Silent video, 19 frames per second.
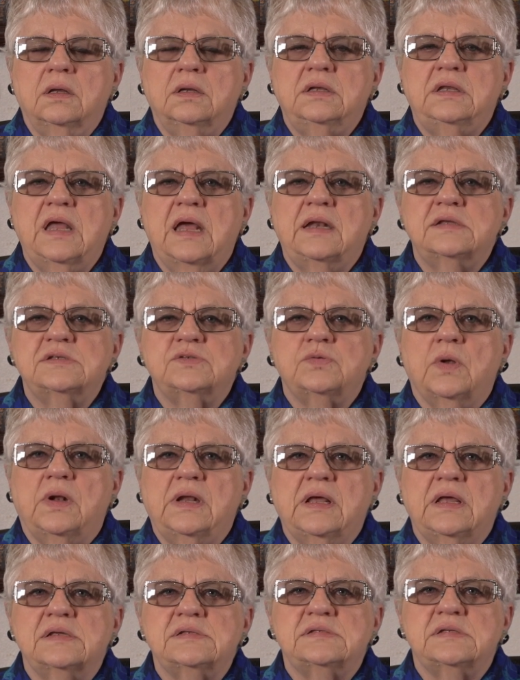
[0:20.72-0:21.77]
Dennis
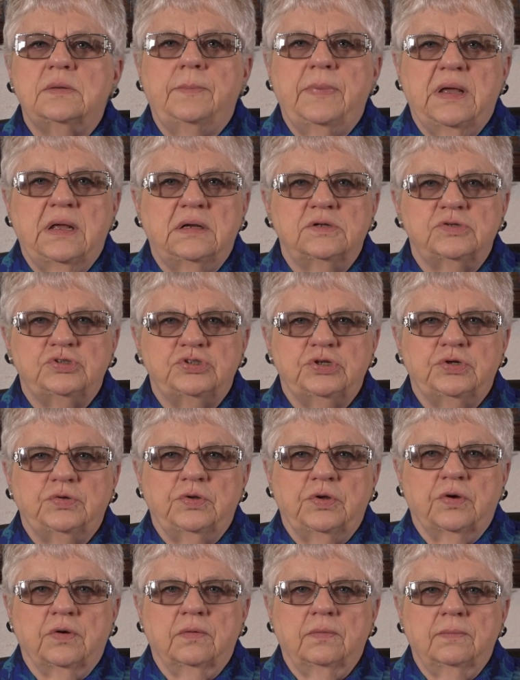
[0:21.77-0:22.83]
Rodriguez Cerveda
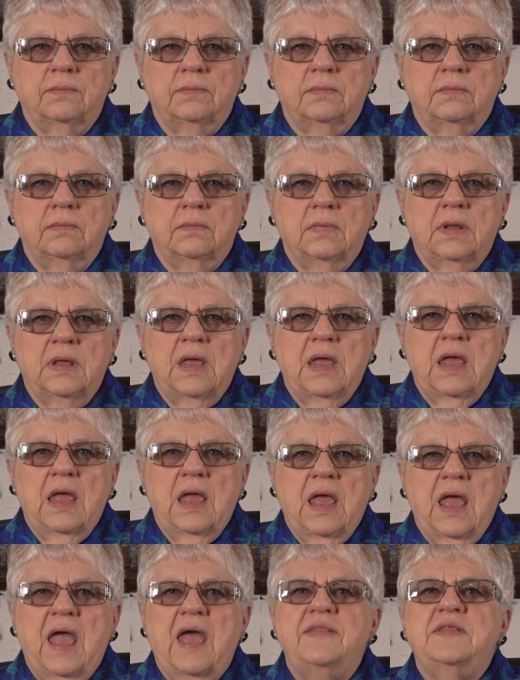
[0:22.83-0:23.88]
Jr.
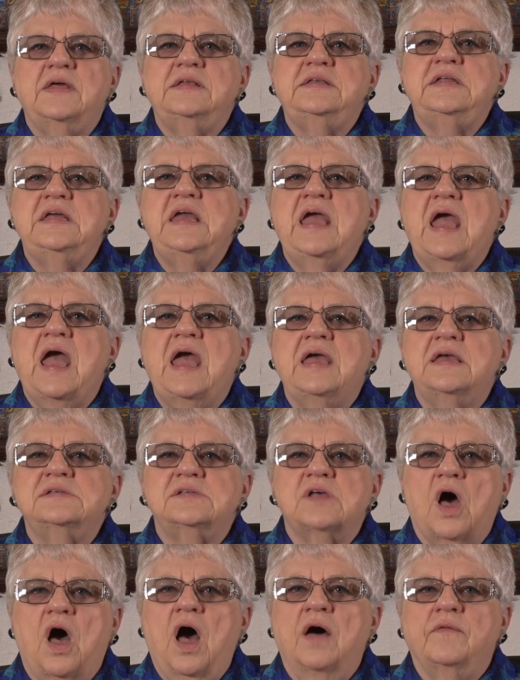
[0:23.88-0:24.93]
And the DA's
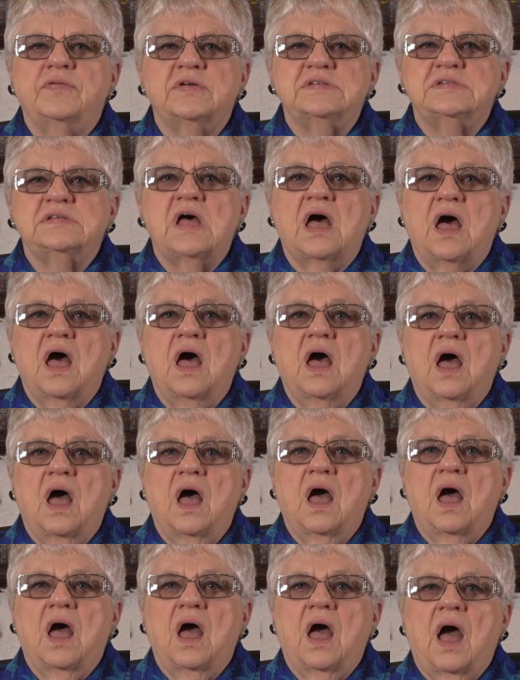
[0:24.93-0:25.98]
office,
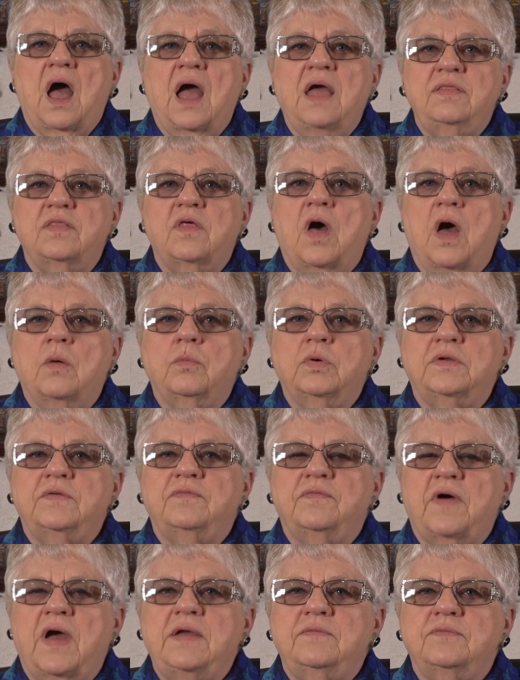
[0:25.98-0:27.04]
I thought, would
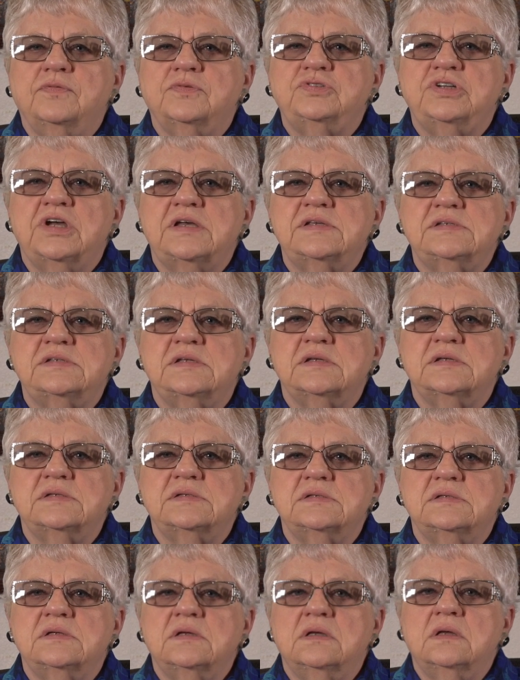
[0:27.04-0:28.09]
fight for
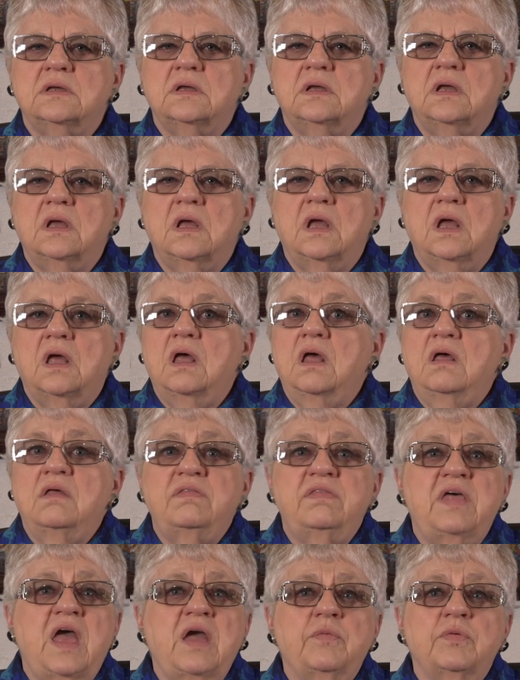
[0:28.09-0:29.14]
justice.
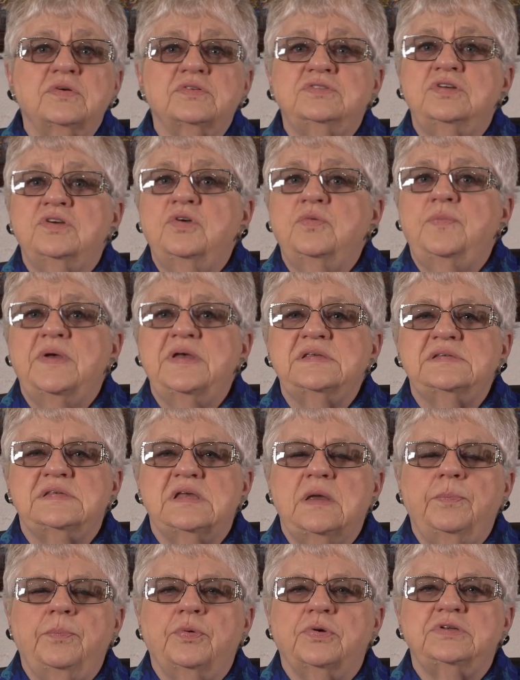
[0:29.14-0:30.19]
They were too
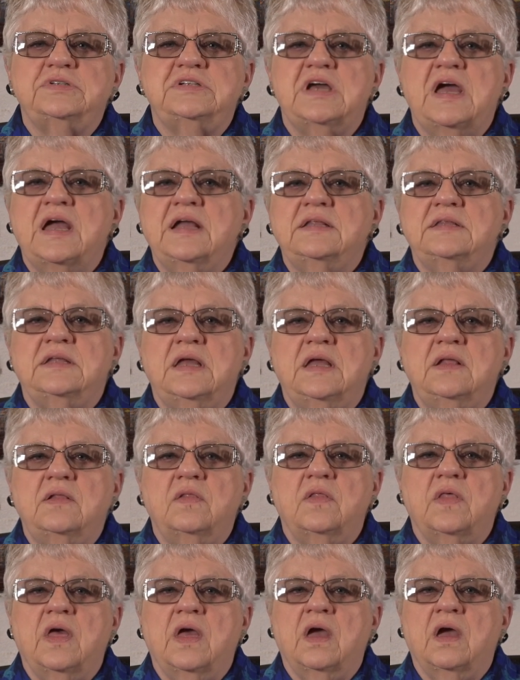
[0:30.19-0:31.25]
busy protecting
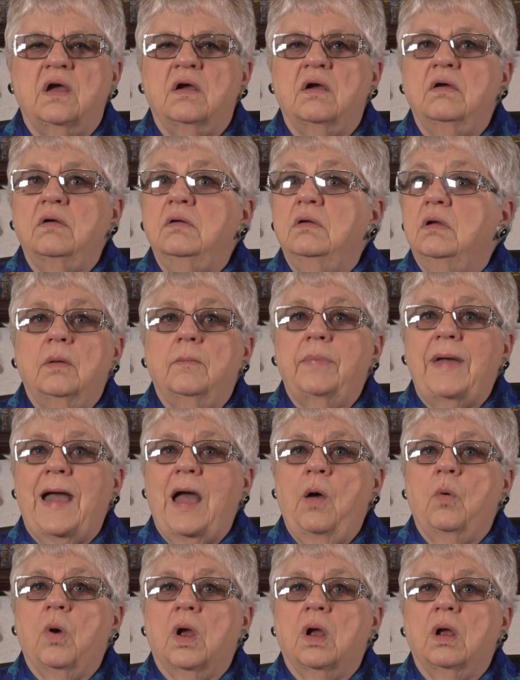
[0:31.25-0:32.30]
their
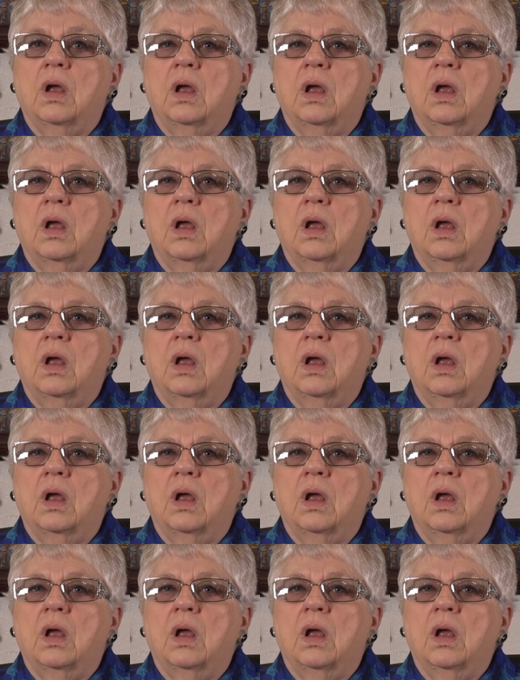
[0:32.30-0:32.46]
power,